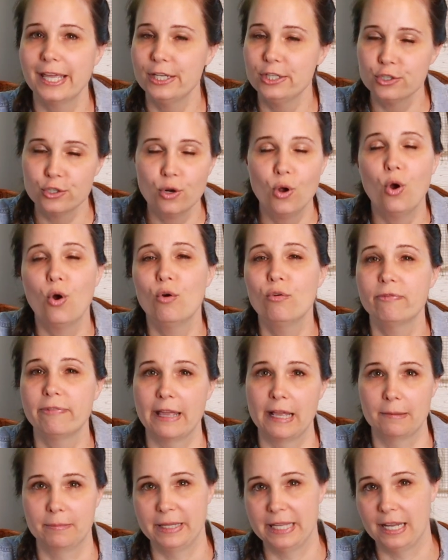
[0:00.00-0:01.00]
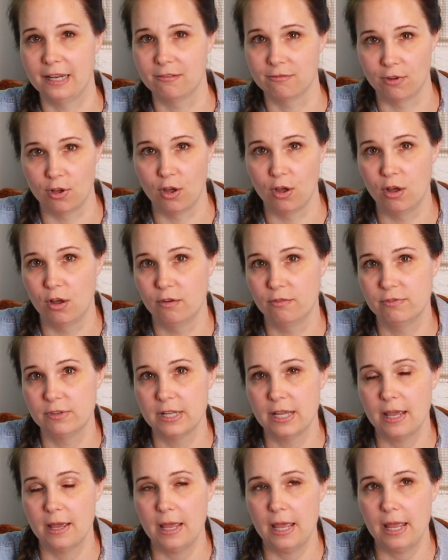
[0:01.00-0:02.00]
your whole family involved.
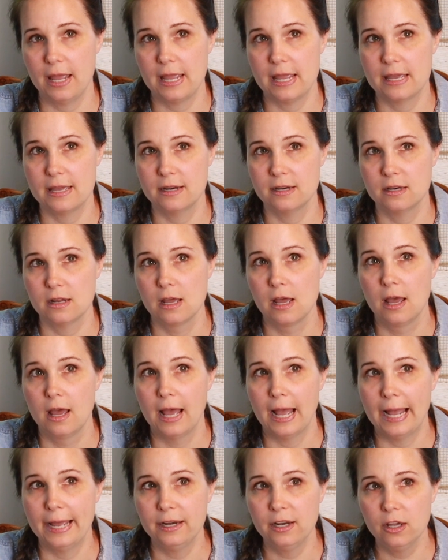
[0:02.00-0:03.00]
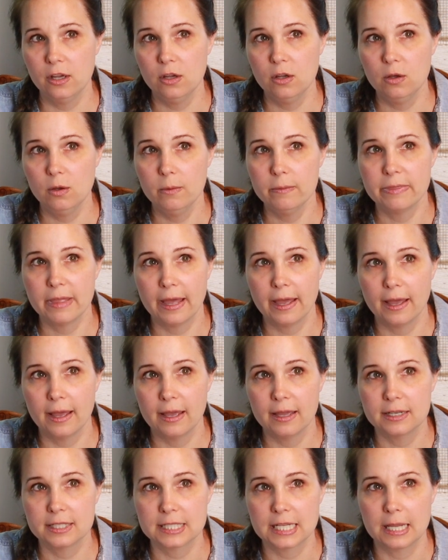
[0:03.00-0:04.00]
And I know
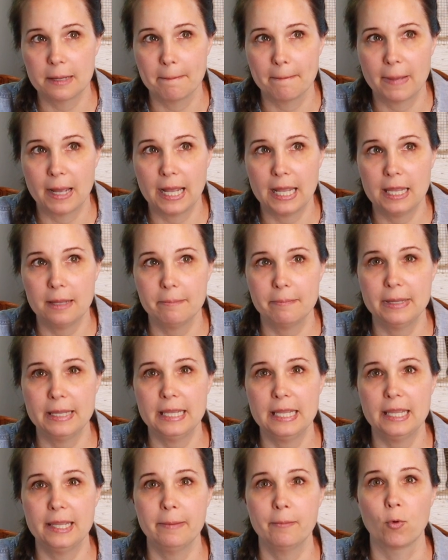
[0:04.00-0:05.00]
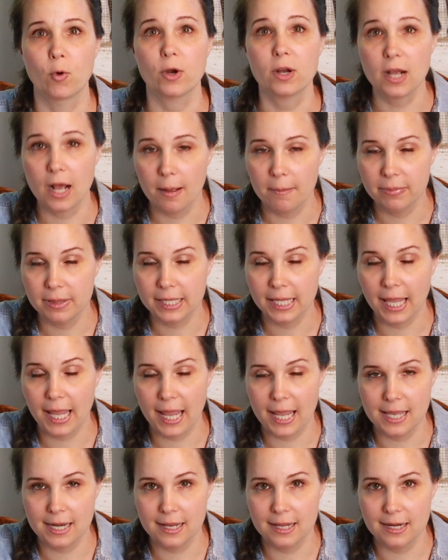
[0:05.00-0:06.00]
that it might be more
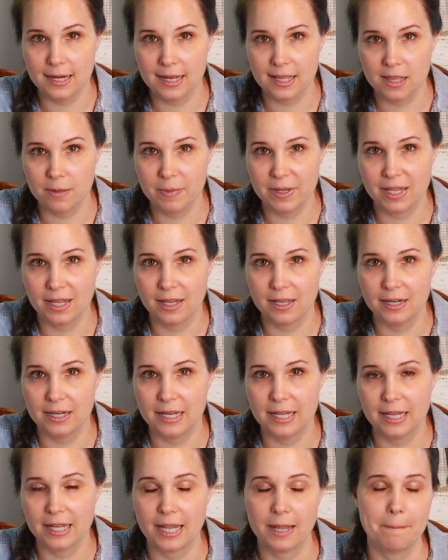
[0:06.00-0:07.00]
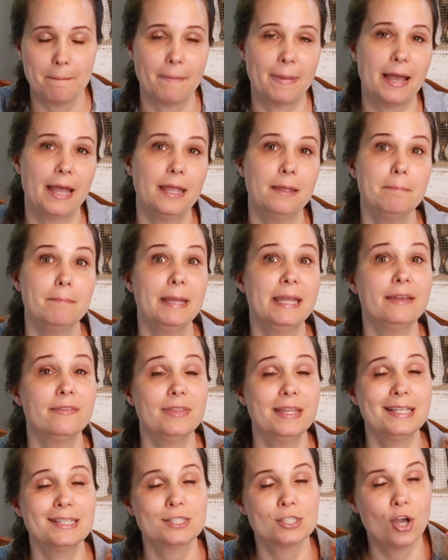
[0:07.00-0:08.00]
complicated in the beginning. It might make
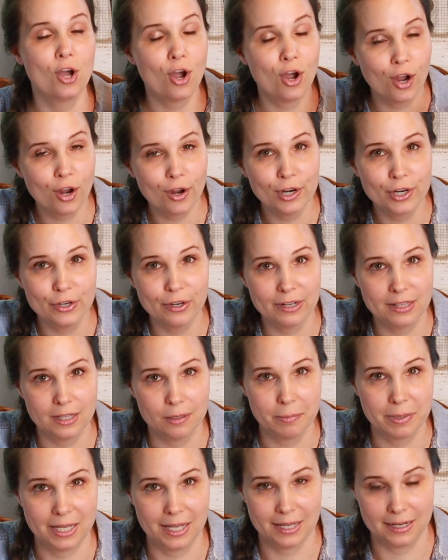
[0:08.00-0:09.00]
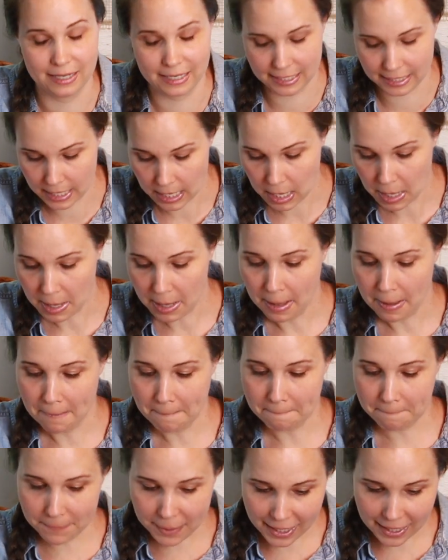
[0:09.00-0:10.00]
things harder in the beginning,
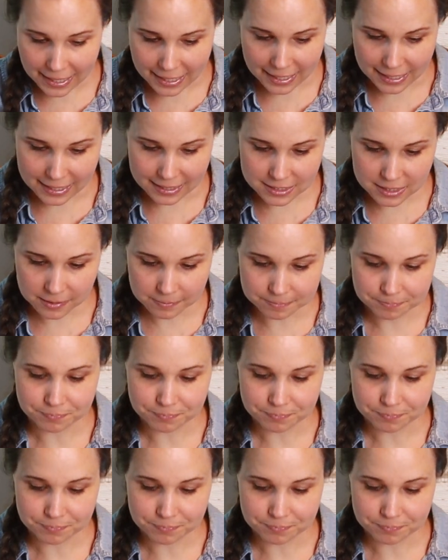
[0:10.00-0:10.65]
but